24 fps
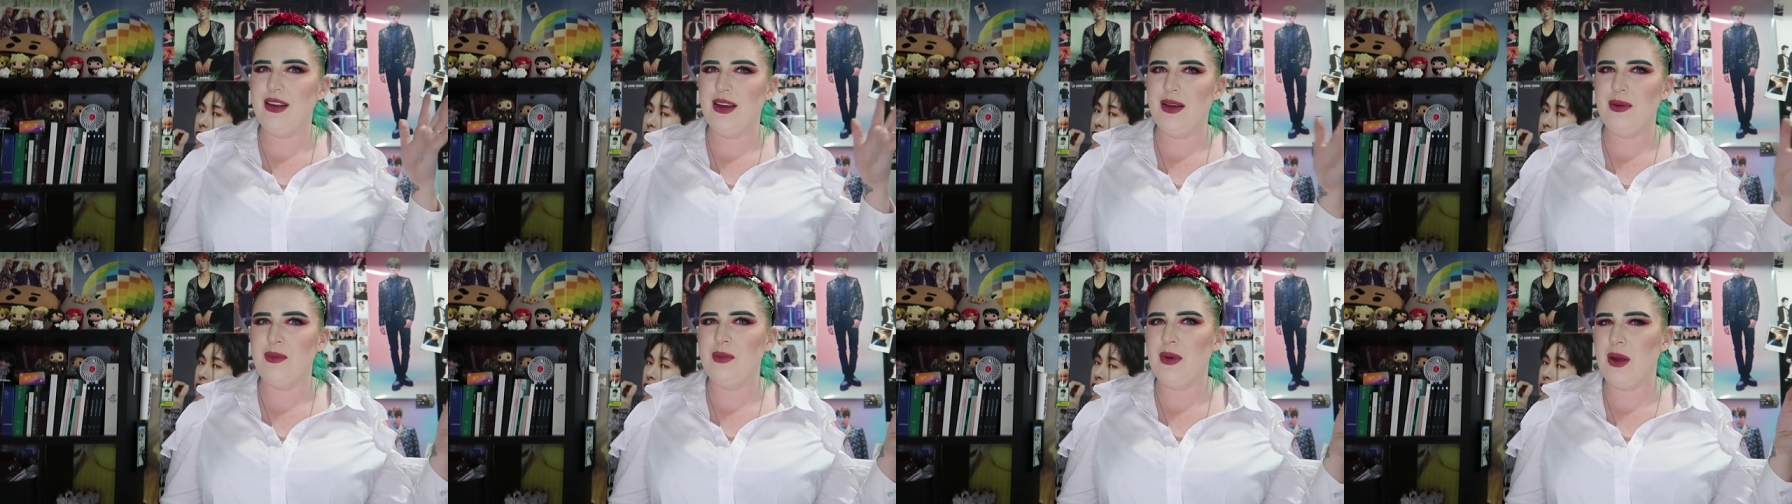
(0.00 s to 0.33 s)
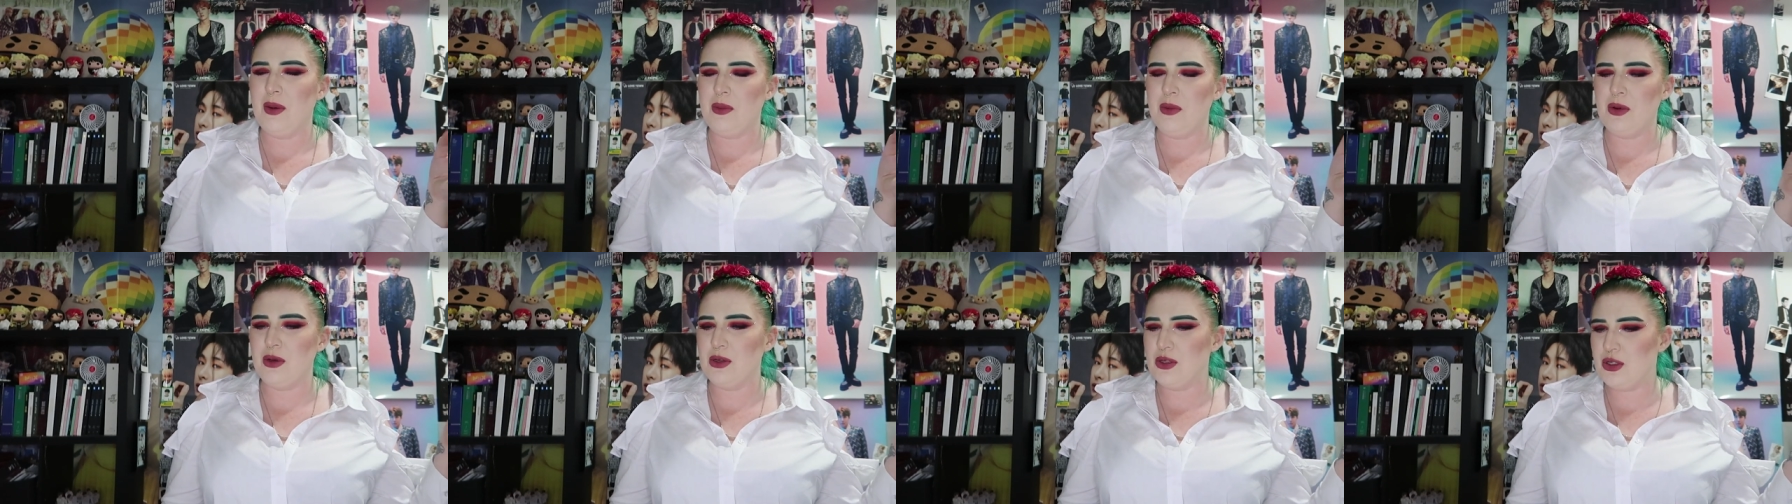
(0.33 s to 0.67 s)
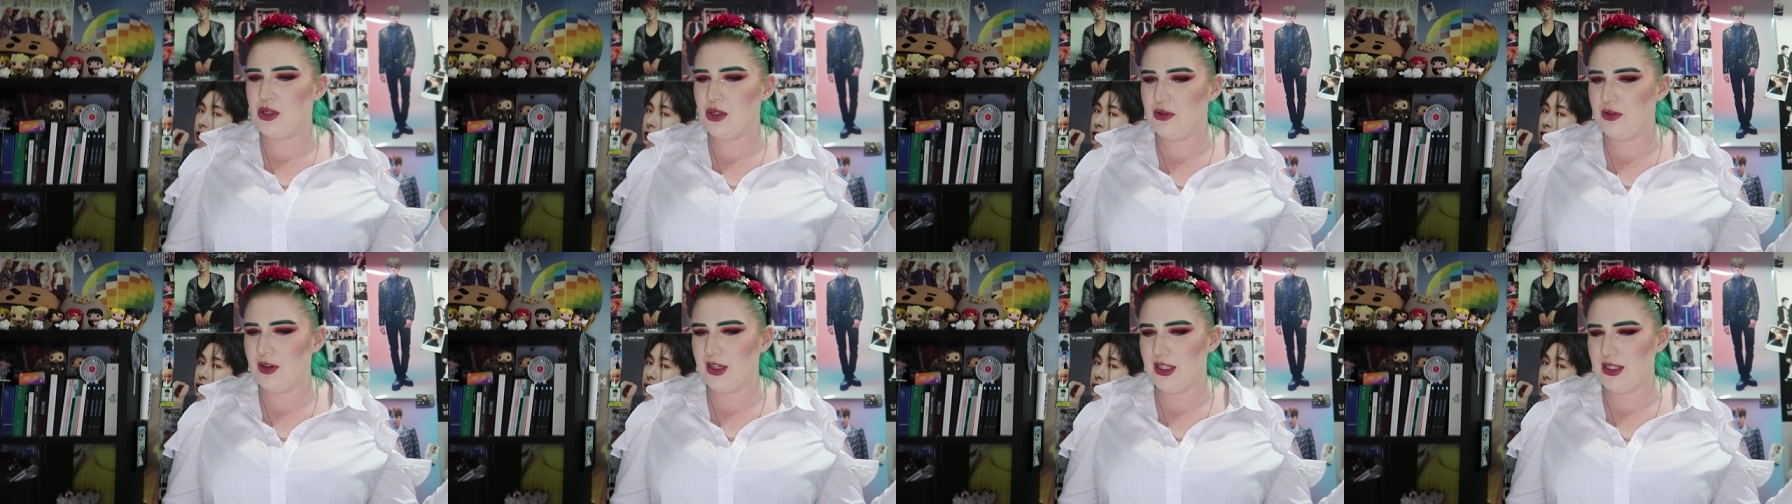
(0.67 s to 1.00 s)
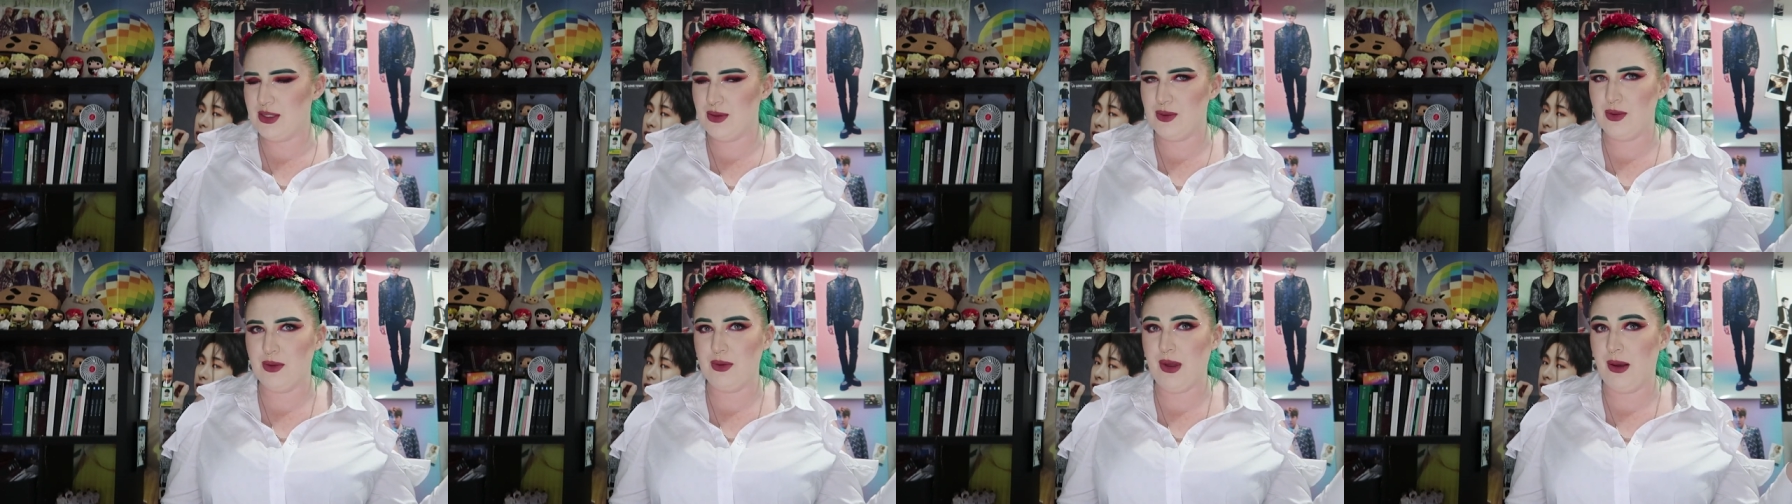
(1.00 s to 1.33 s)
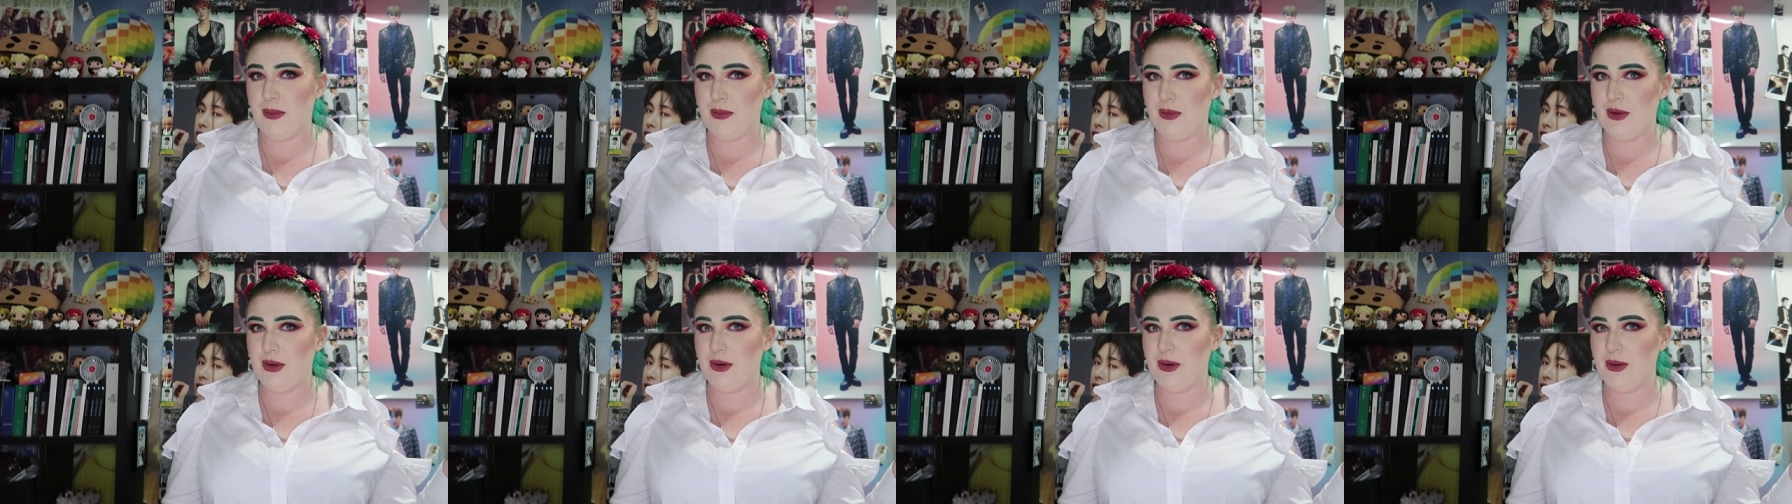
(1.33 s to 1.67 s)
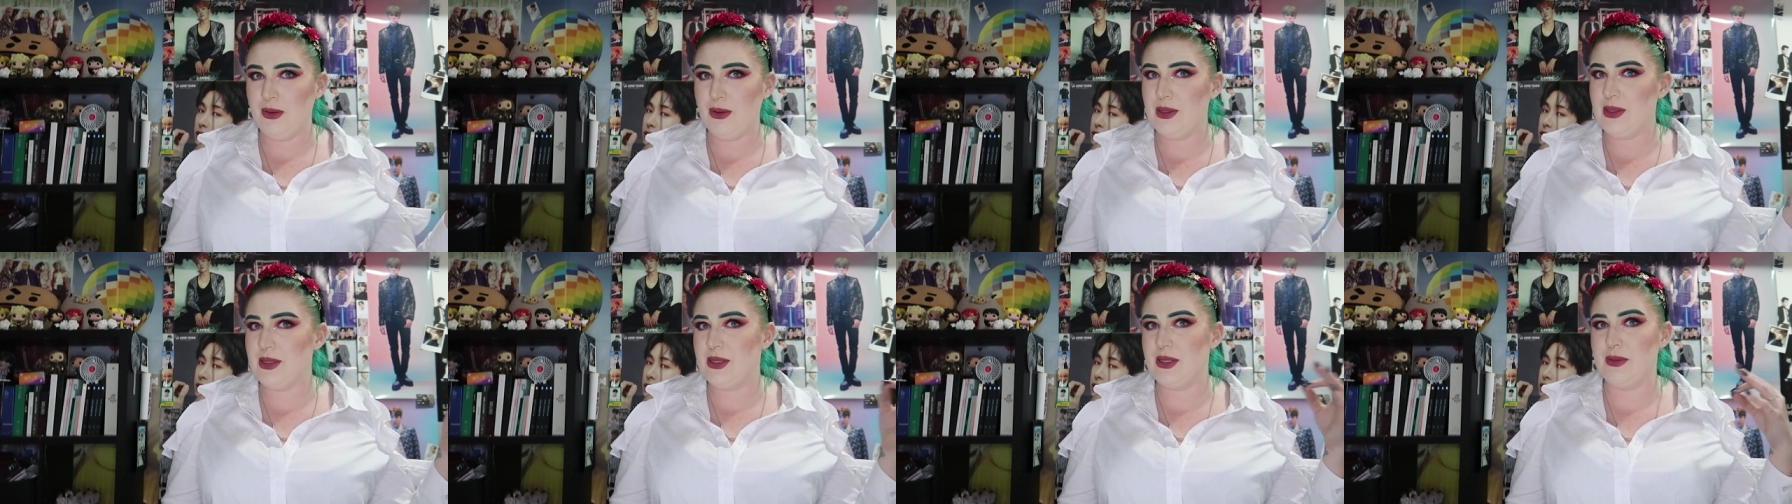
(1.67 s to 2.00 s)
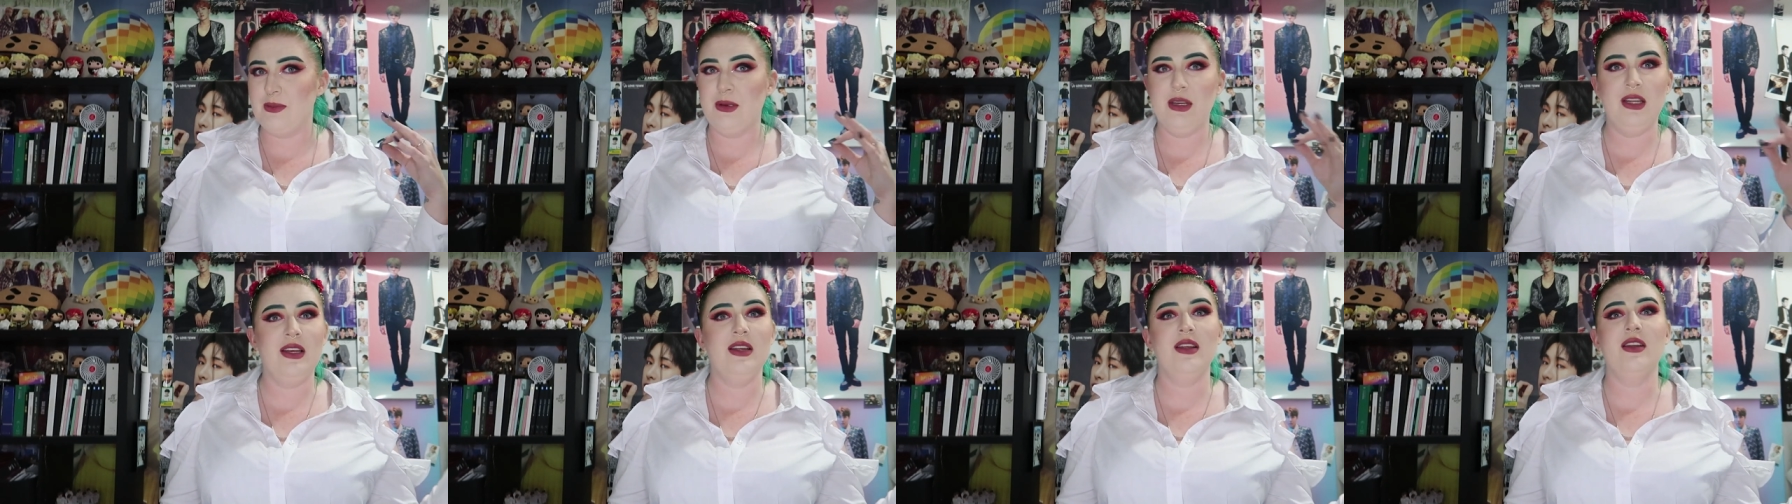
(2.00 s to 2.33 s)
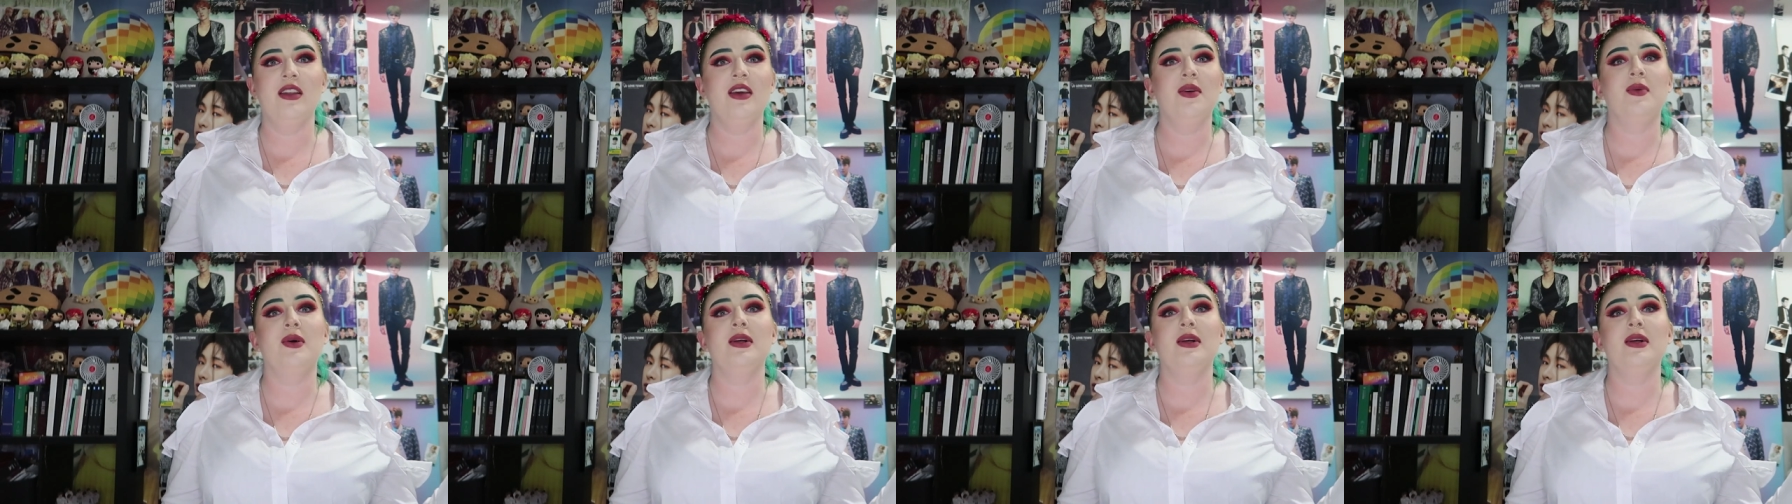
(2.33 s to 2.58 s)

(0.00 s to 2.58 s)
I'm, I'm not too fussed with uploading these immediately